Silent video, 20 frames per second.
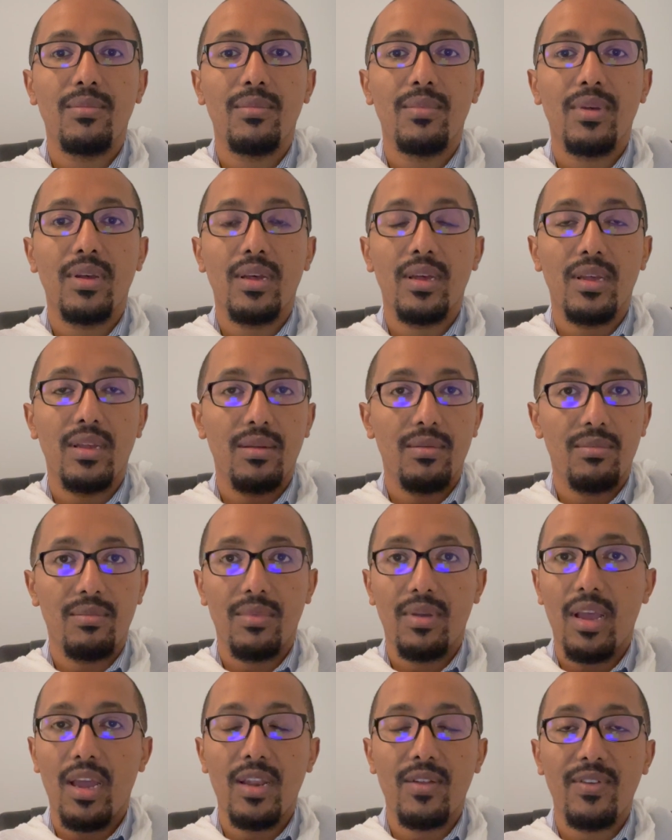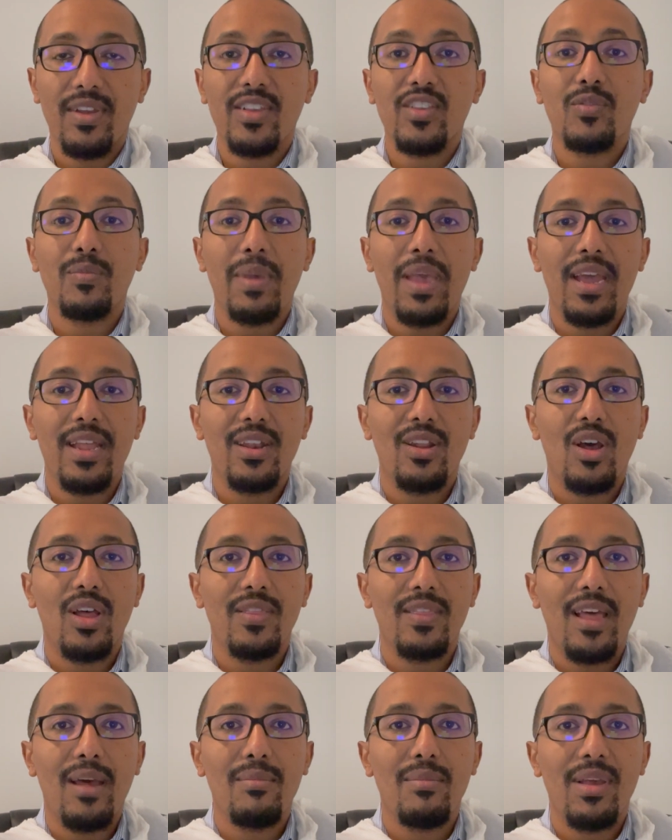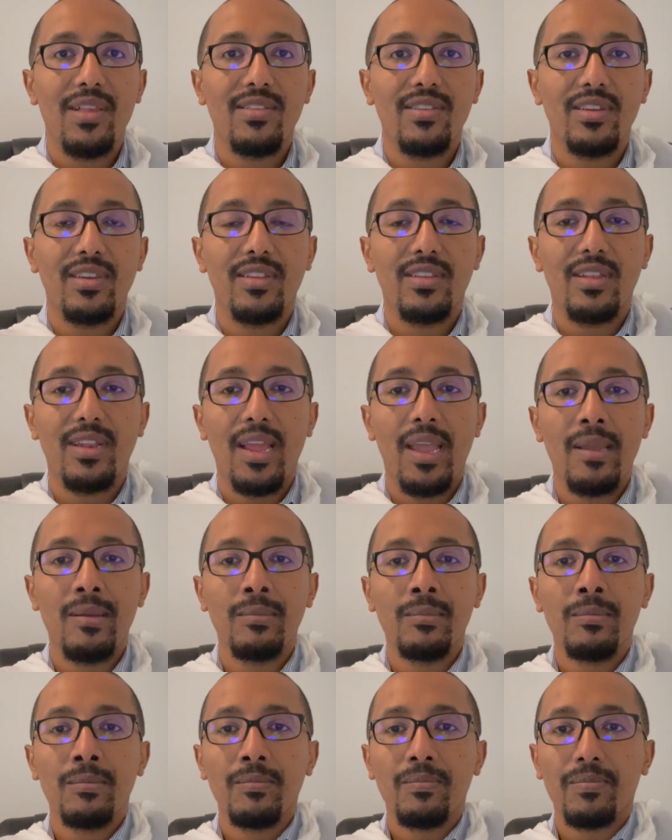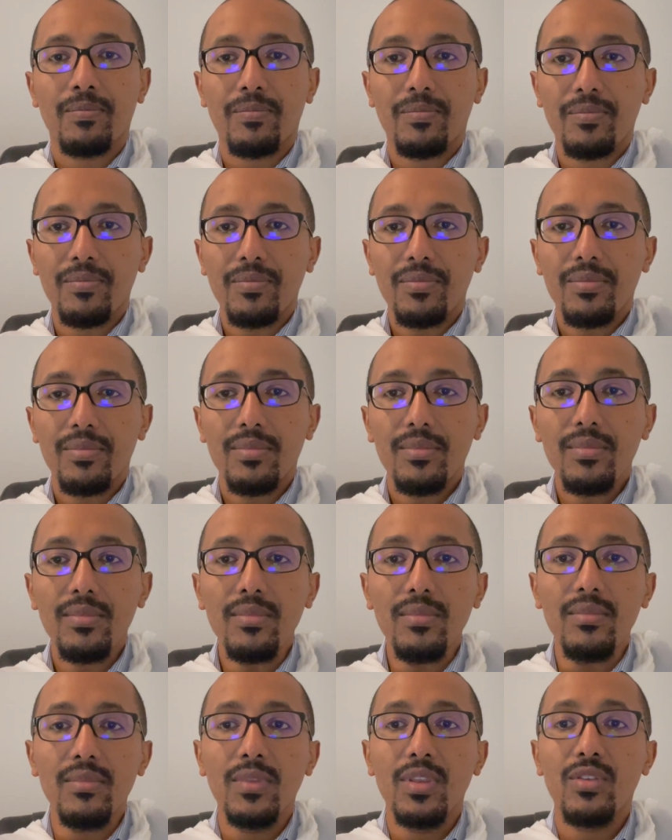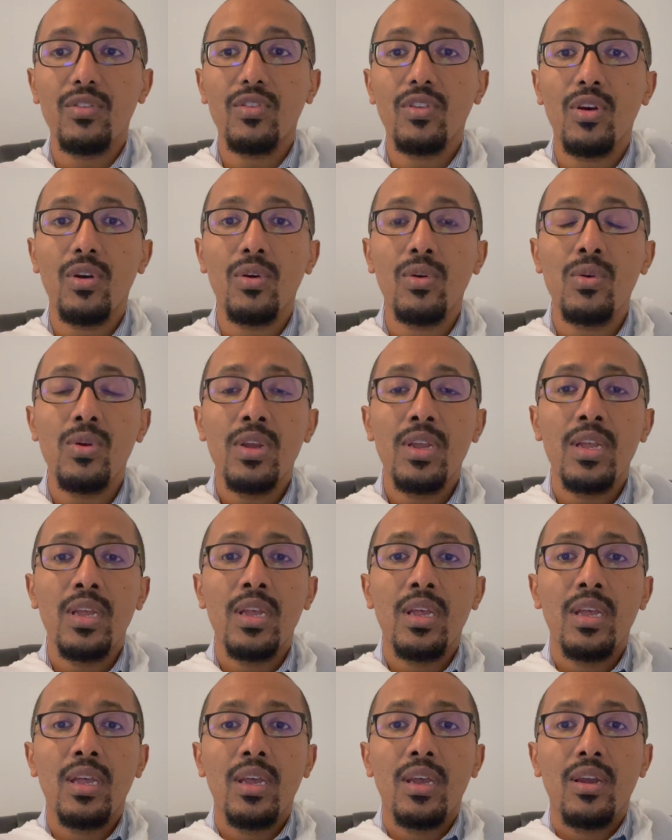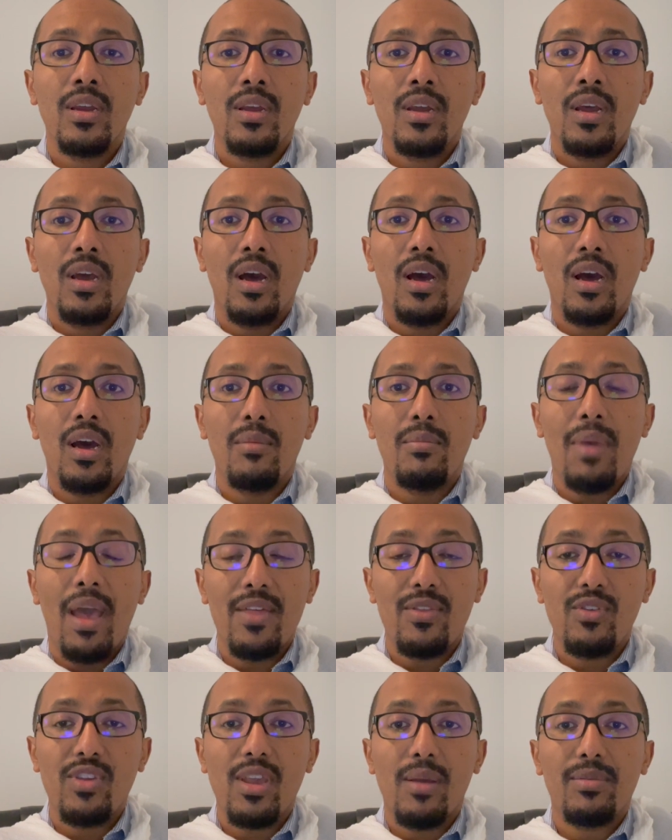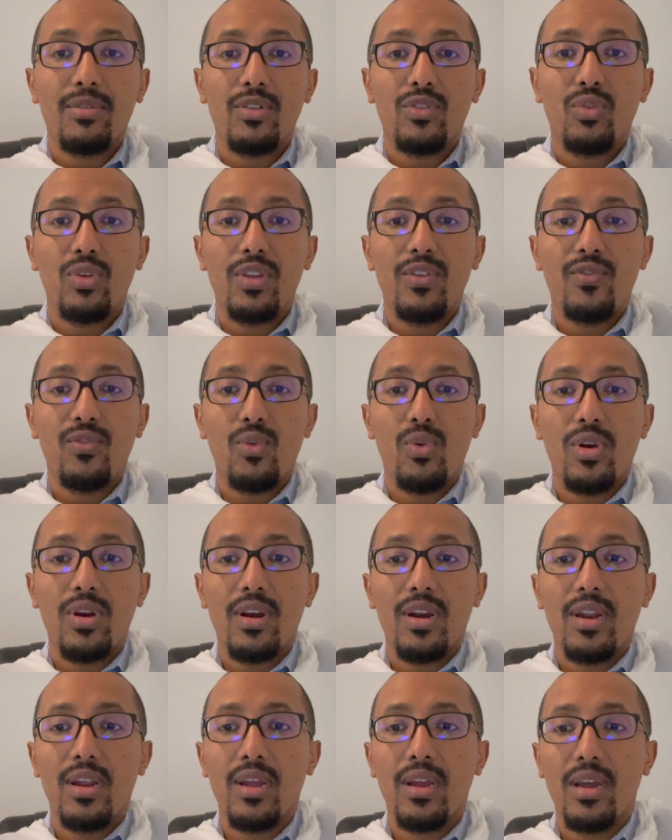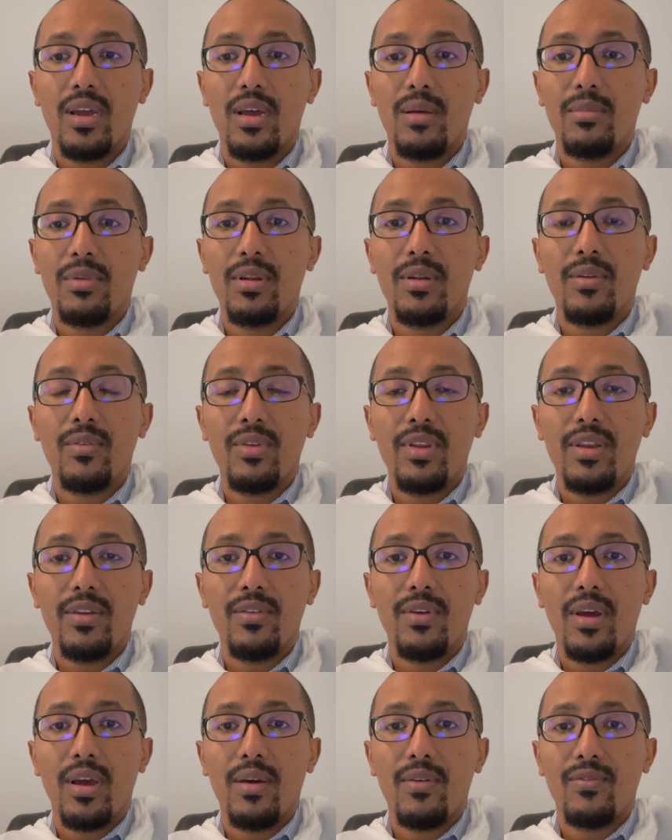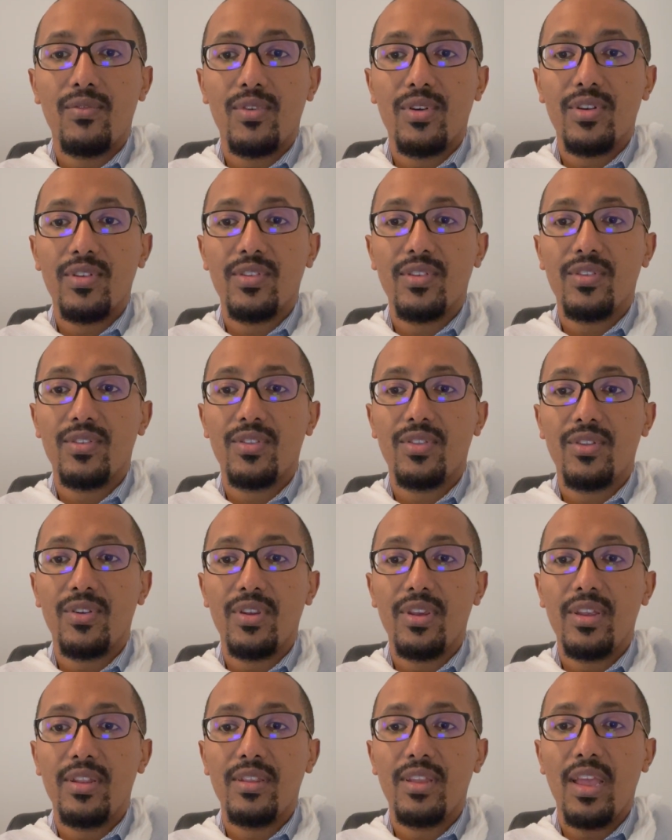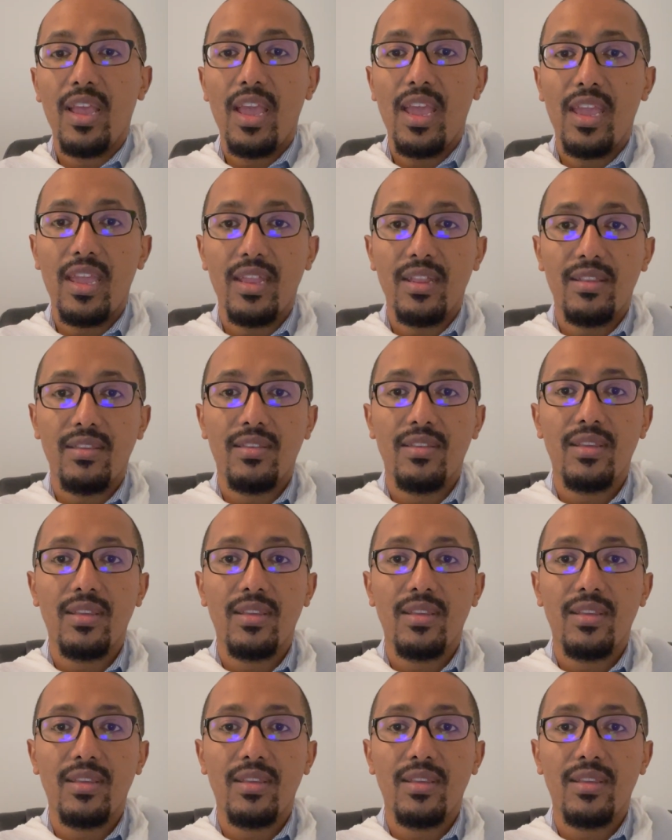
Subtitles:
kind of expand on that message today. So, Matthew chapter 24, I'm going to read verses 3-8.